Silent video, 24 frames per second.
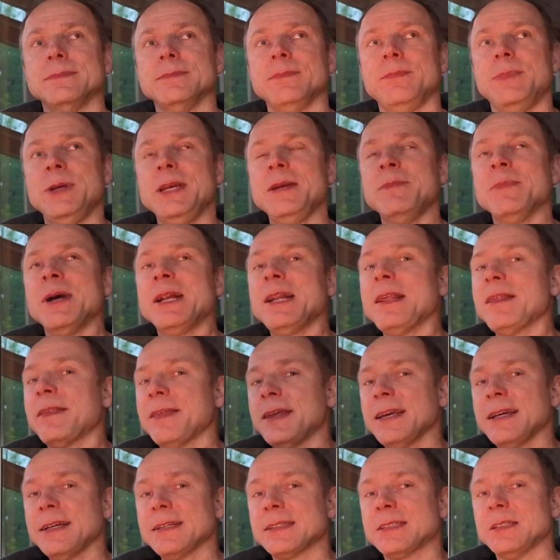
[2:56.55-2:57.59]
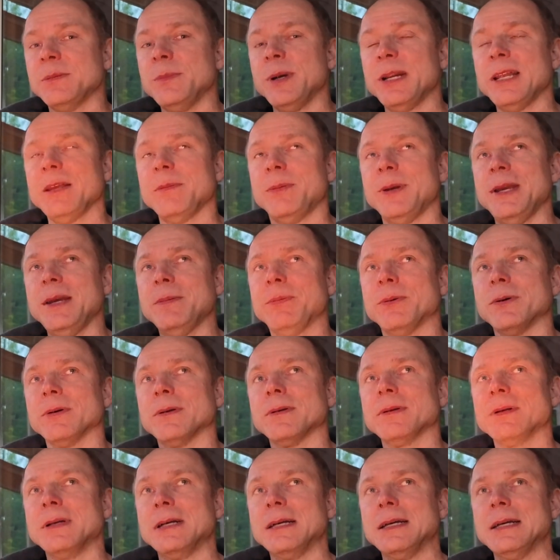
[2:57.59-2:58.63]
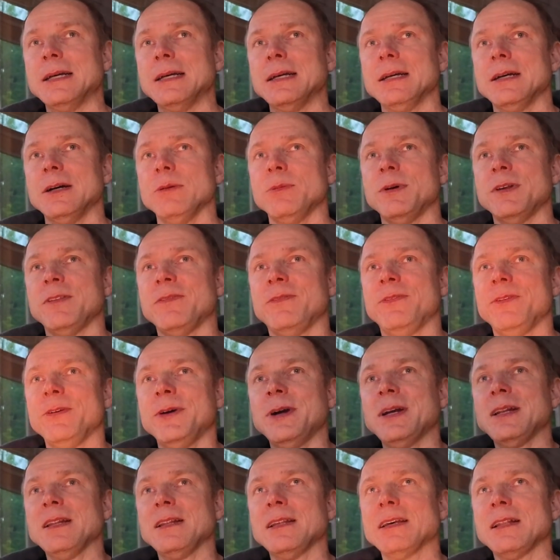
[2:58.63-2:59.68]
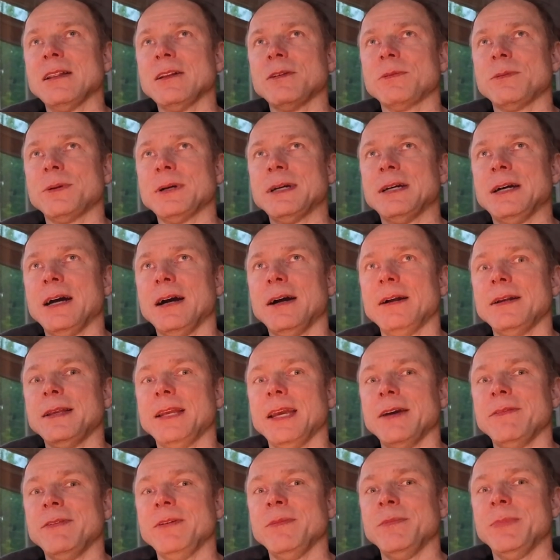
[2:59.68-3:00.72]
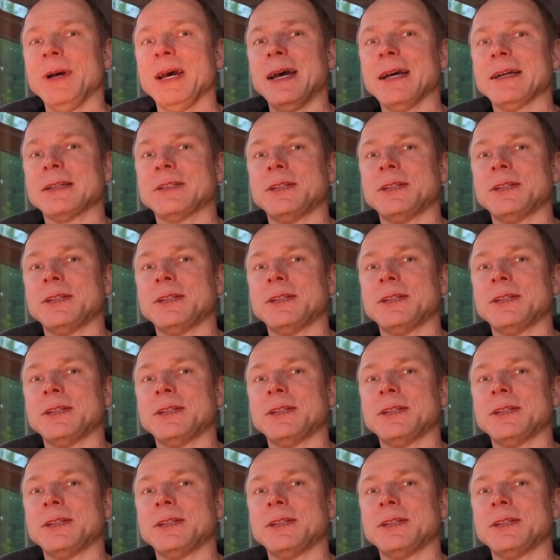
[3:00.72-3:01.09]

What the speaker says: be many things to many people with very little regard given back